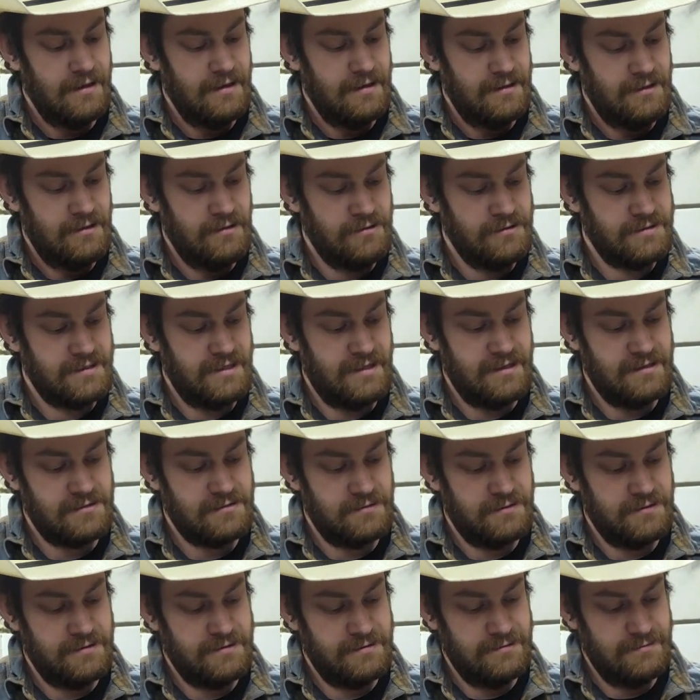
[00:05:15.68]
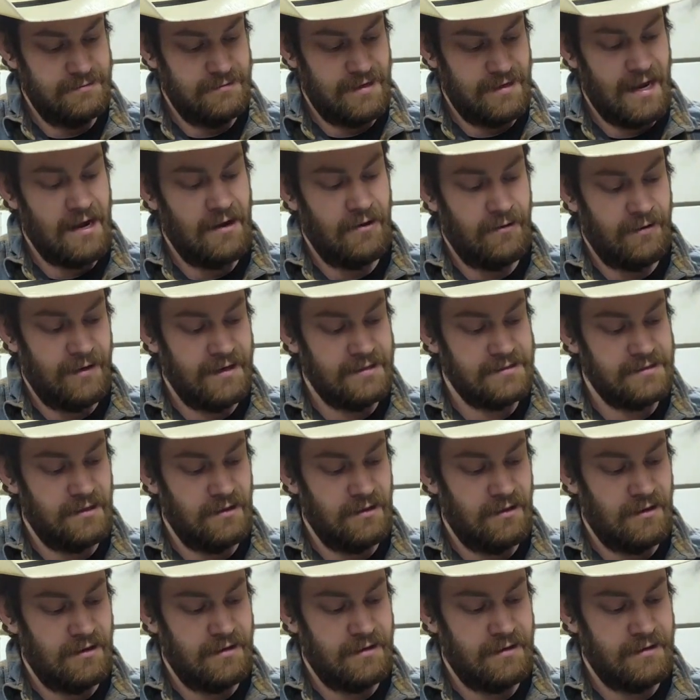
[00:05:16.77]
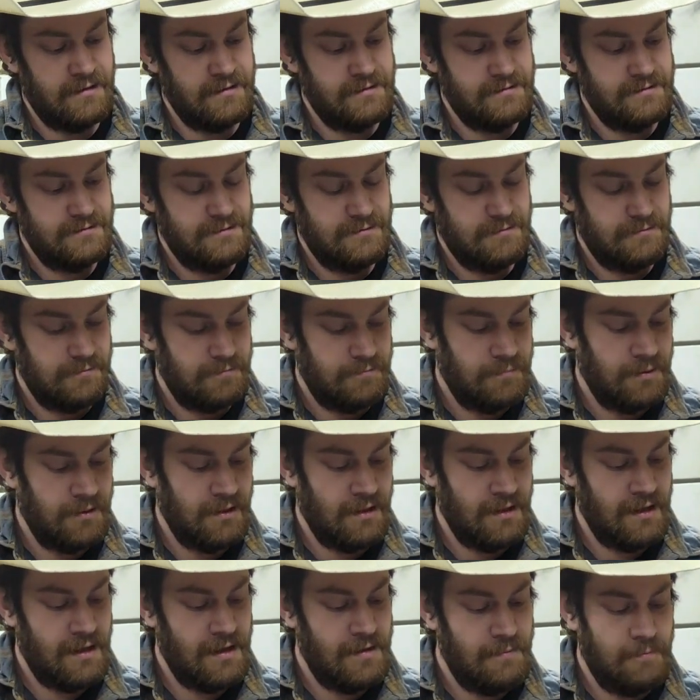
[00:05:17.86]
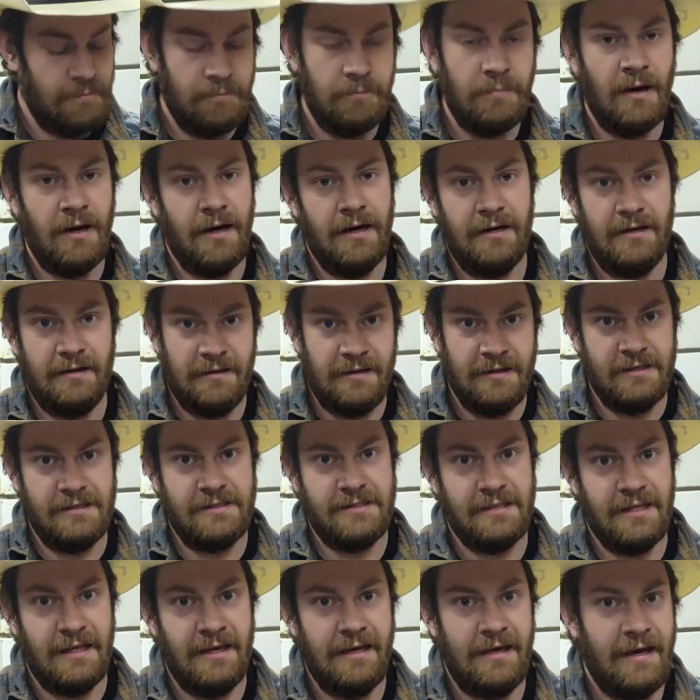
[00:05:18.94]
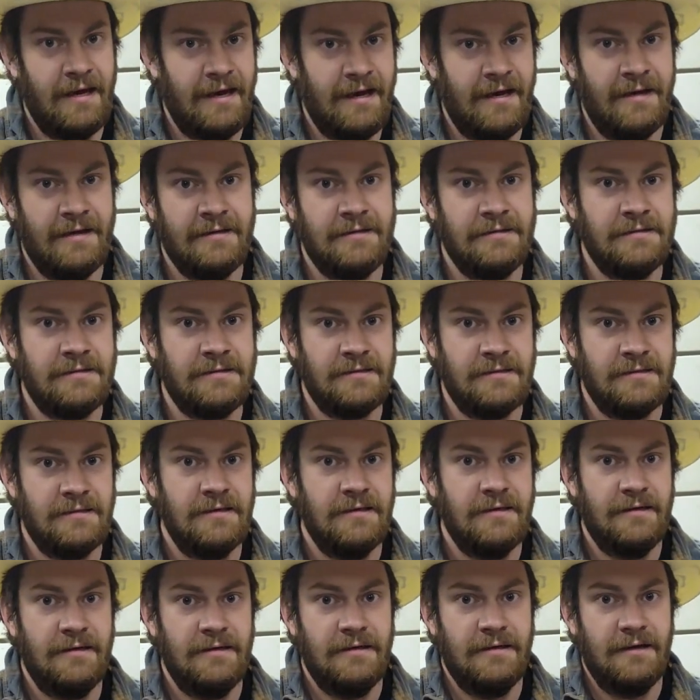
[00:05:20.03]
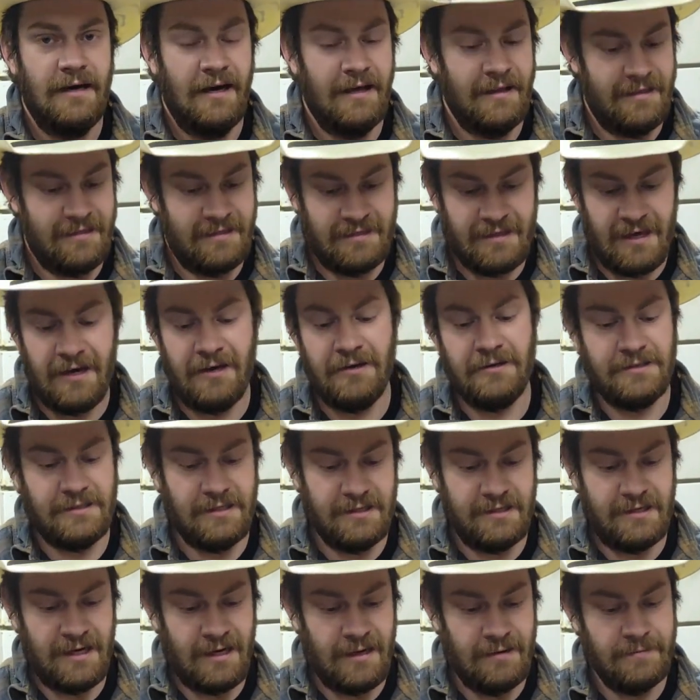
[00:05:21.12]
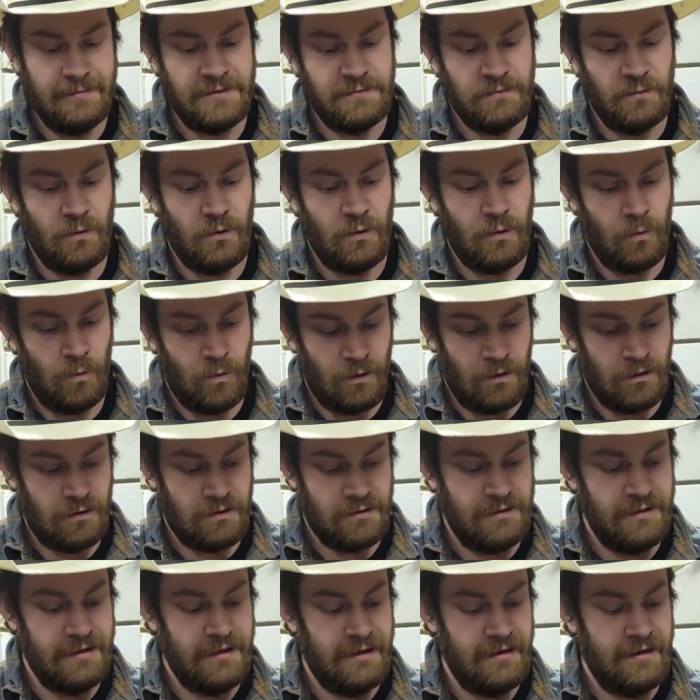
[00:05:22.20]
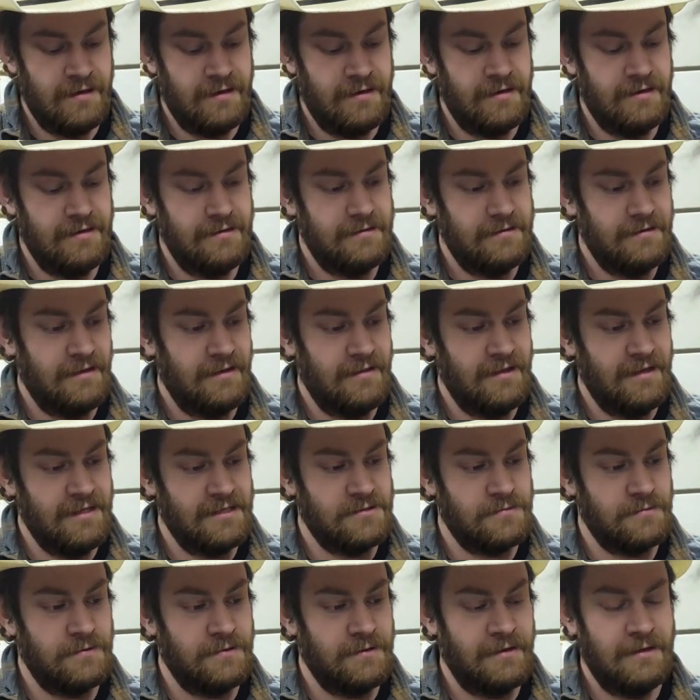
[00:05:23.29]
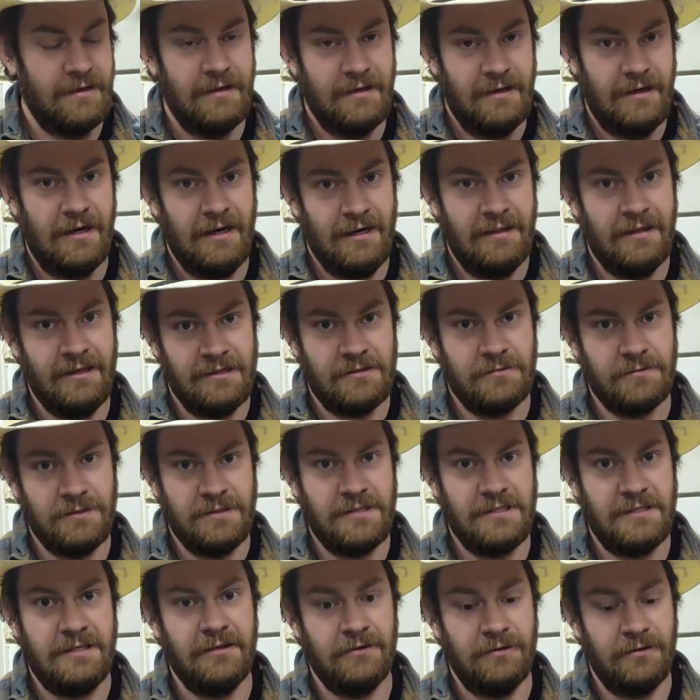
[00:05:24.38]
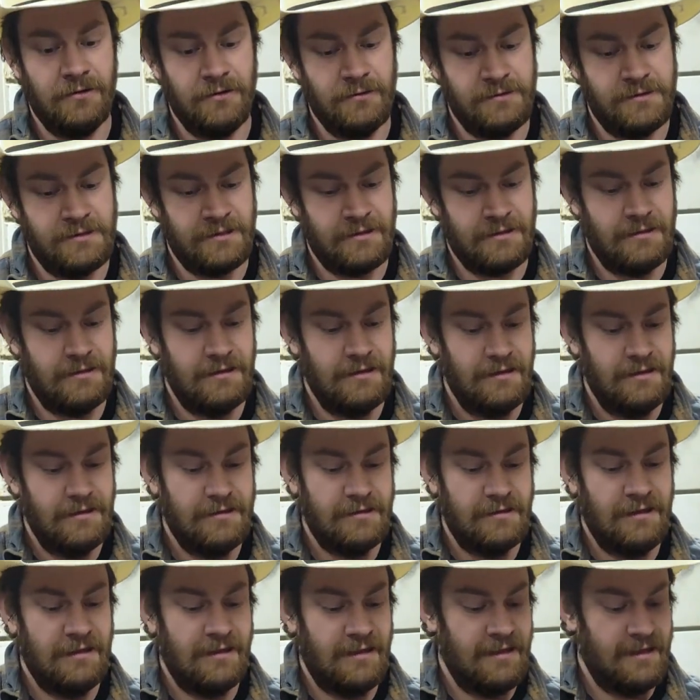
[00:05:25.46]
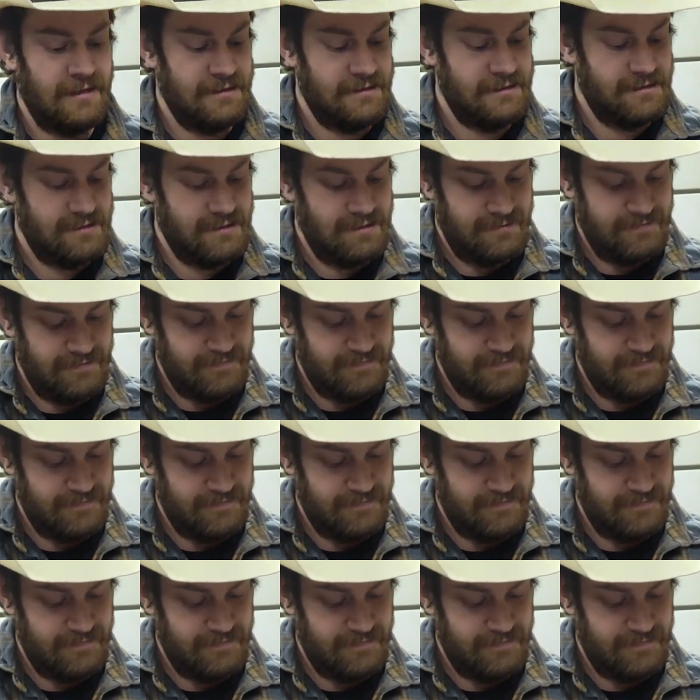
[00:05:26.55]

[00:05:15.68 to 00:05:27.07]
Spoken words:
You can see this one now has a lot of play, but this thing has 1,000 times more work done than this one, and this one's still looser than this.